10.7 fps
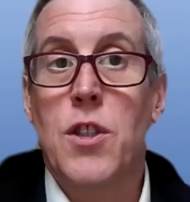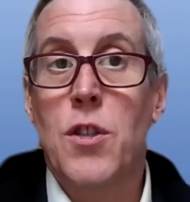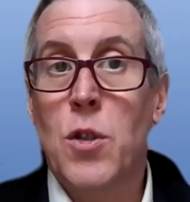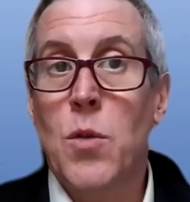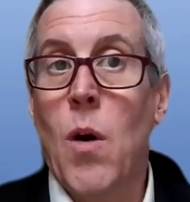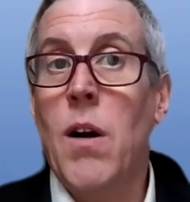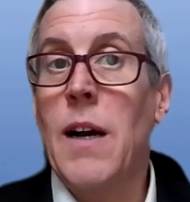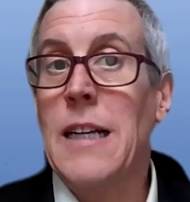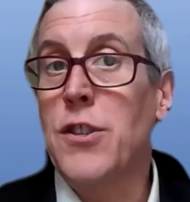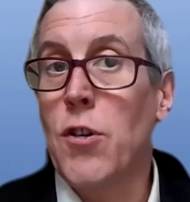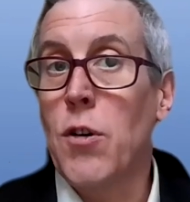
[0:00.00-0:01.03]
is to do our
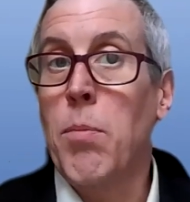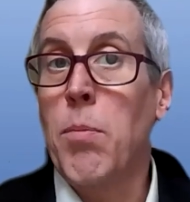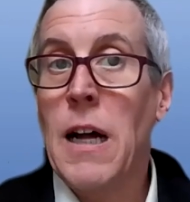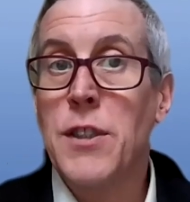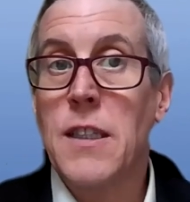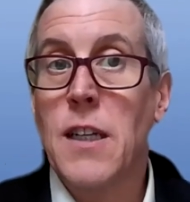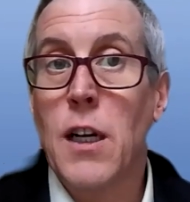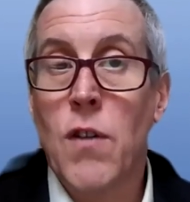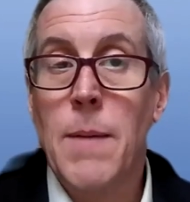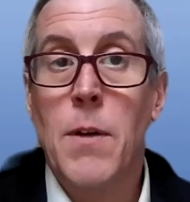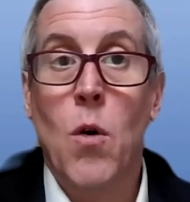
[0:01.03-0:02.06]
external project
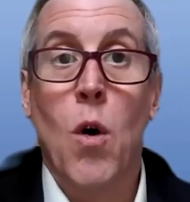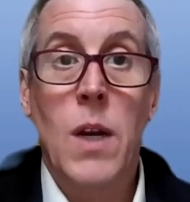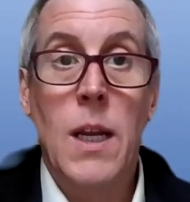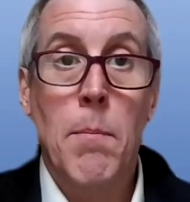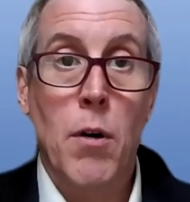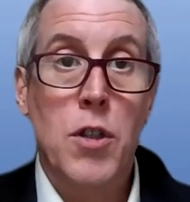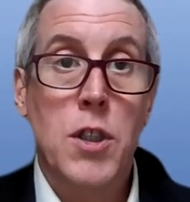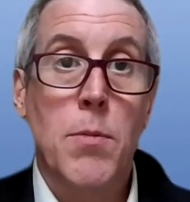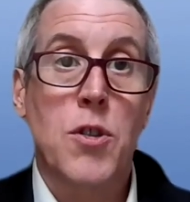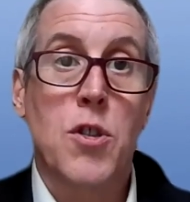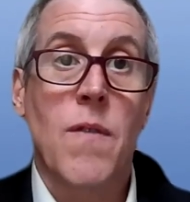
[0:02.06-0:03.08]
agreement or
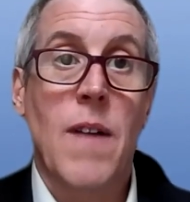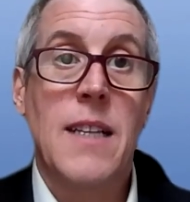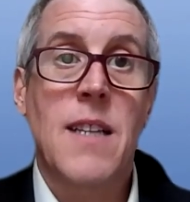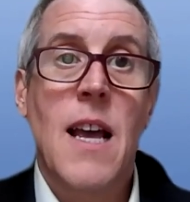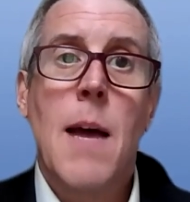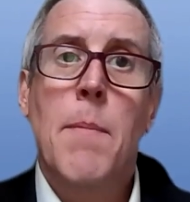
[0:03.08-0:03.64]
reimbursable surveys,